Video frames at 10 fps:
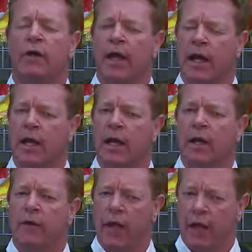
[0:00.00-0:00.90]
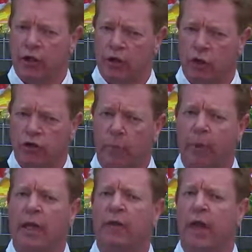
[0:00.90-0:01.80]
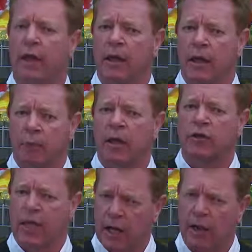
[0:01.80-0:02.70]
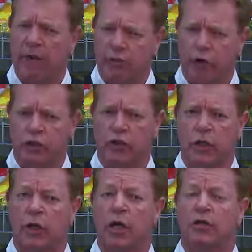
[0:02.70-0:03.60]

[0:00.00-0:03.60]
They're gonna start toppling because they don't have oxygen.